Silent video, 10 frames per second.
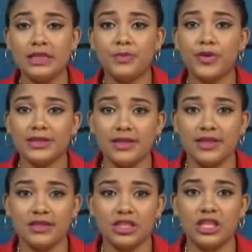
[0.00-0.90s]
the
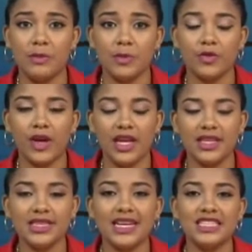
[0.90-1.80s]
president, Jimmy
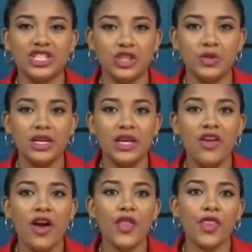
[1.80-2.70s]
Morales, has issued
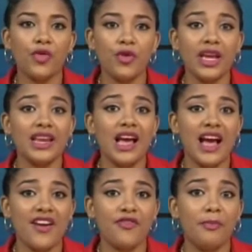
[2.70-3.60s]
a
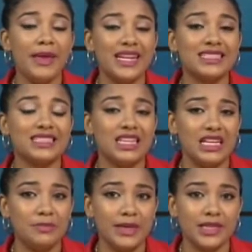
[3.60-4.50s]
3.5-minute
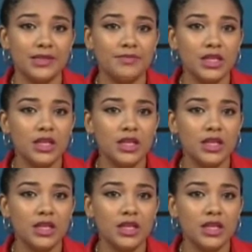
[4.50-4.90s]
statement,